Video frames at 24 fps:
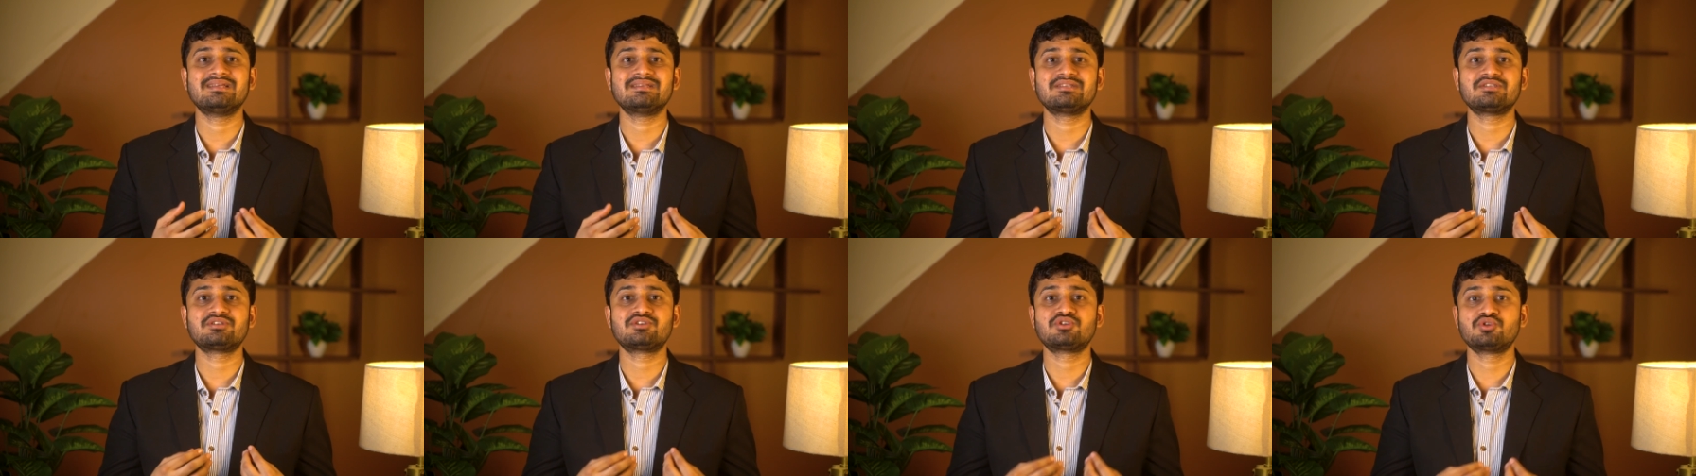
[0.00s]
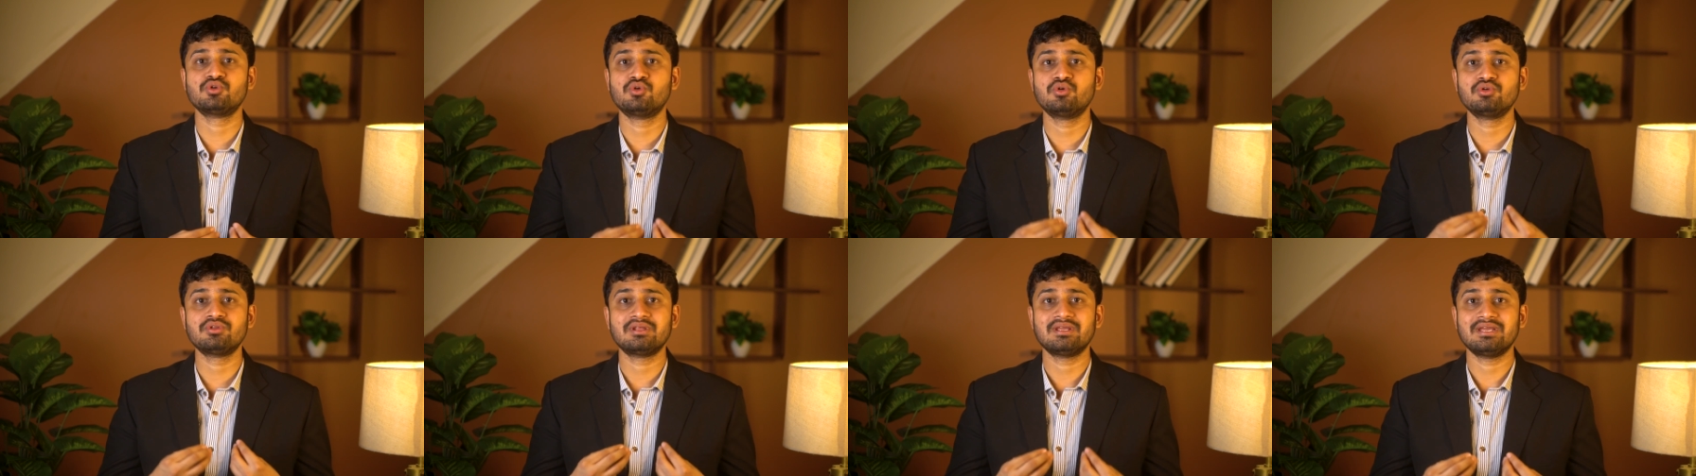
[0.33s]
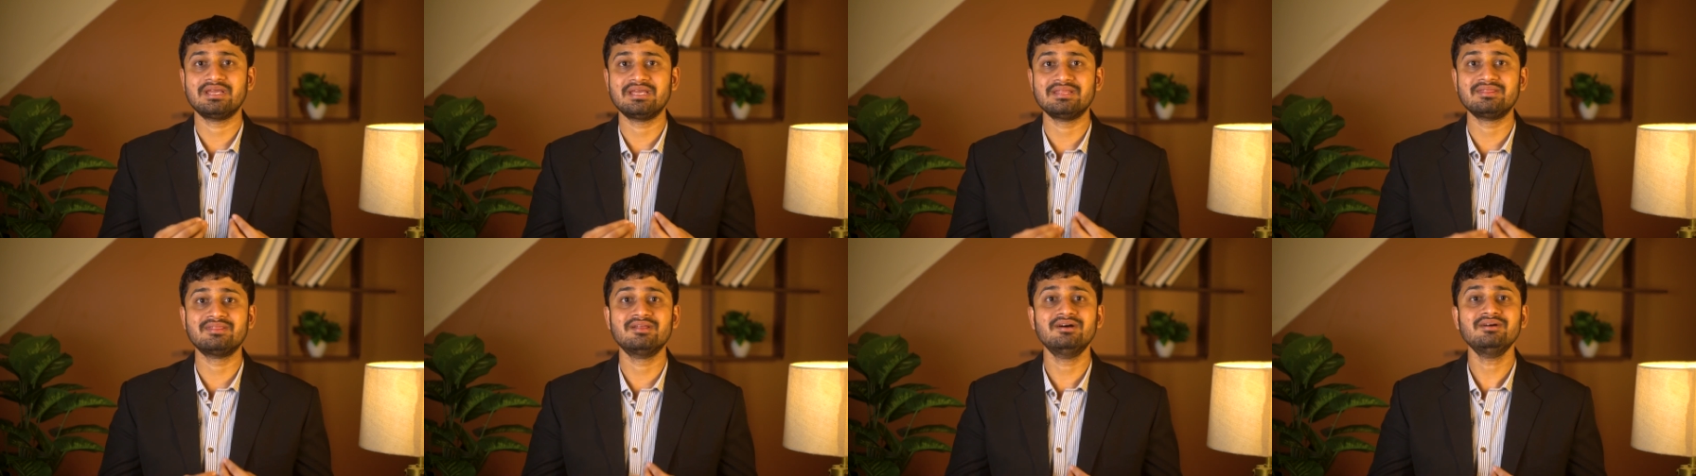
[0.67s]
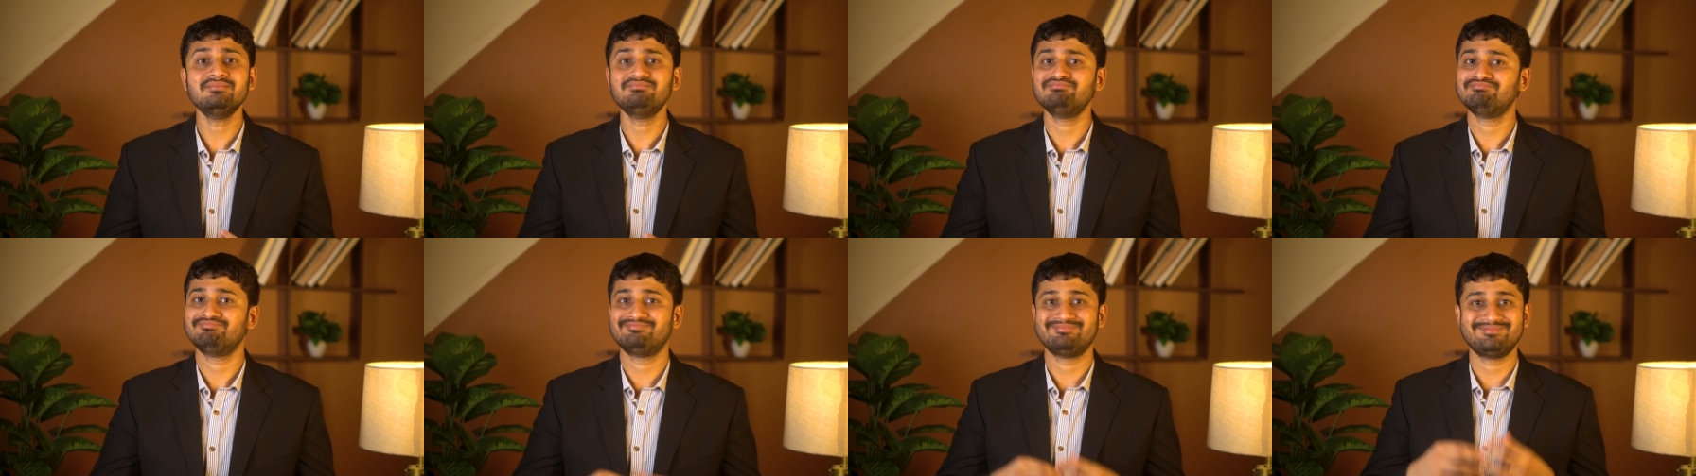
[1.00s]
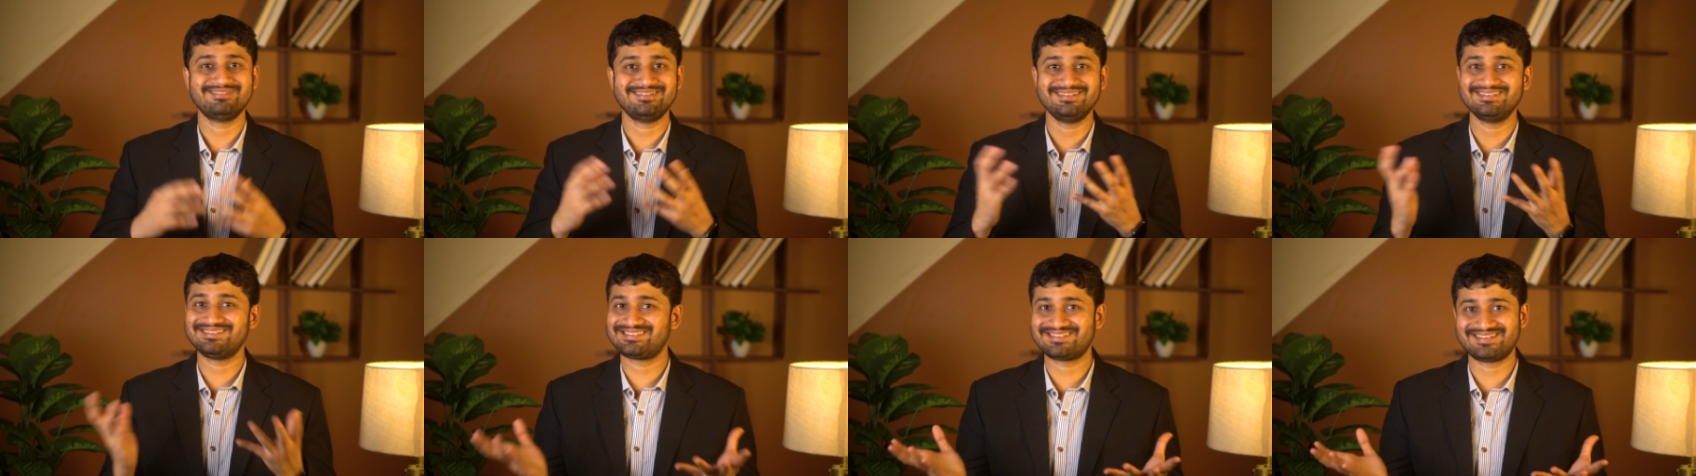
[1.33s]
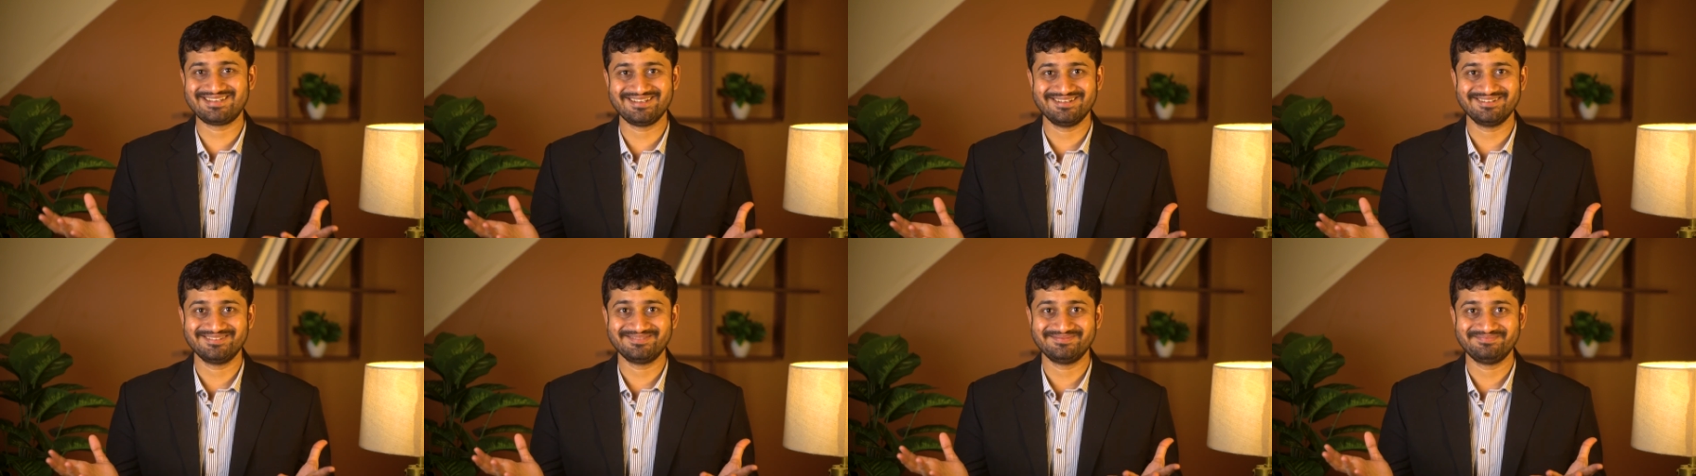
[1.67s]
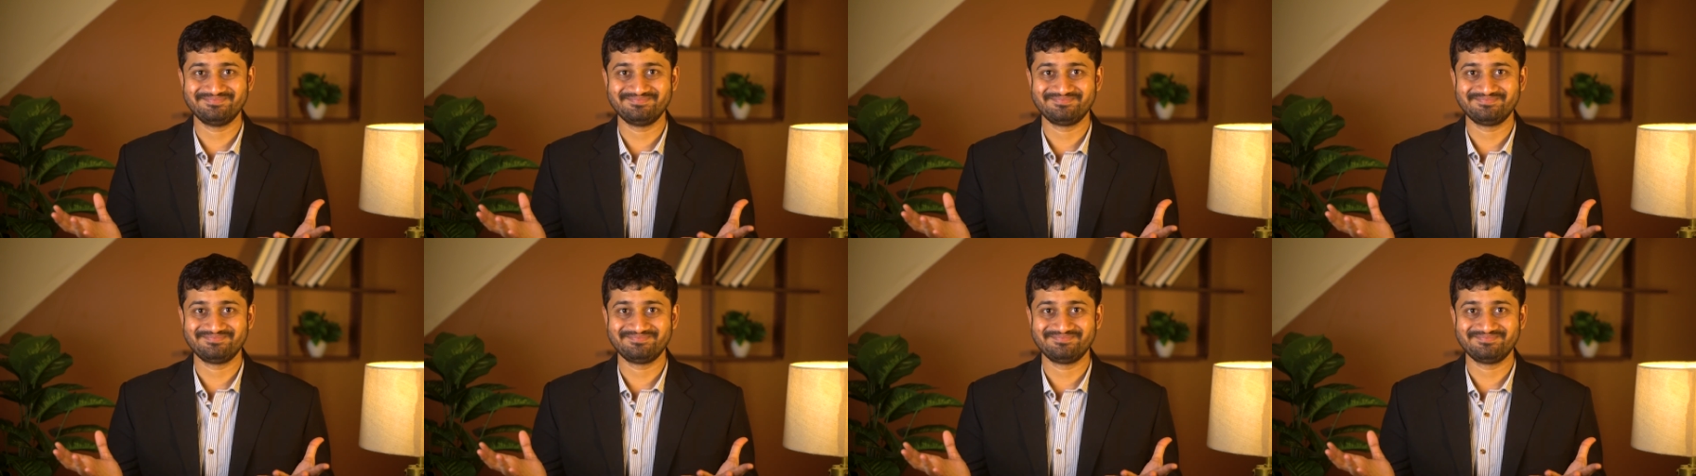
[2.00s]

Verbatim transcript: shown in the list here.